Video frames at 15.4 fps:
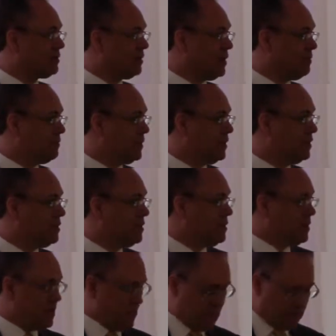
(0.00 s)
I'm uh,
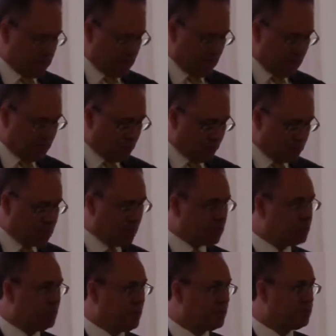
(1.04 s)
at the Eli Broad
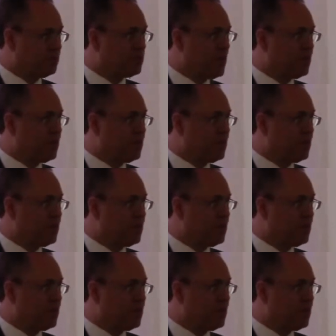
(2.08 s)
College of Business.